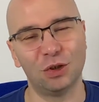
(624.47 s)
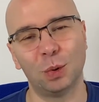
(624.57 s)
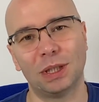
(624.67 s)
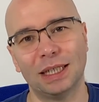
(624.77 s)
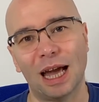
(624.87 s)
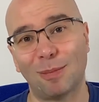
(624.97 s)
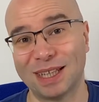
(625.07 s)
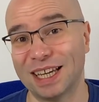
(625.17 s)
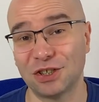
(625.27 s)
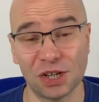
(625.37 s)
used in
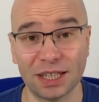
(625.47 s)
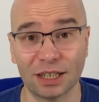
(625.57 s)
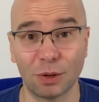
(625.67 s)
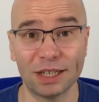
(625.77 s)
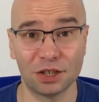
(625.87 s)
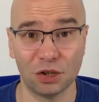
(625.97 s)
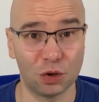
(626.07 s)
application integration.